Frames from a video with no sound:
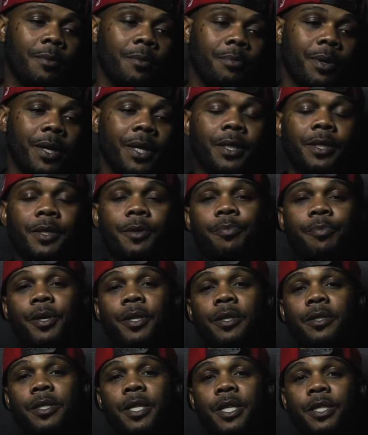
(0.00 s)
being in the
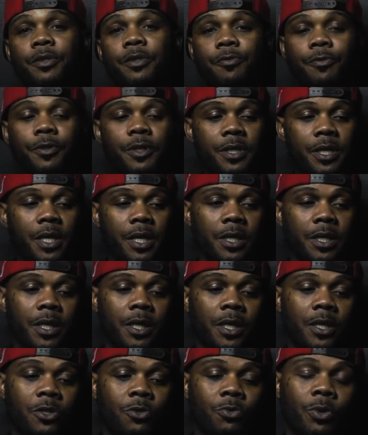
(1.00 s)
penitentiary for 10
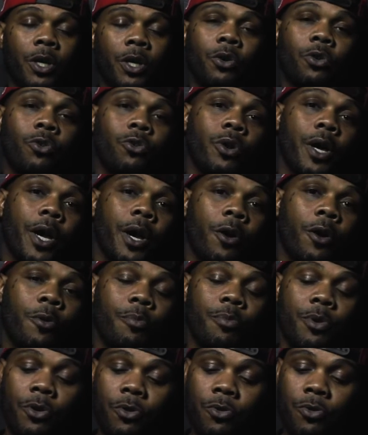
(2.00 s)
years with a whole
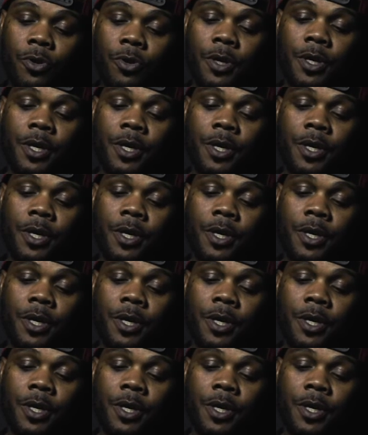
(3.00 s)
elbow,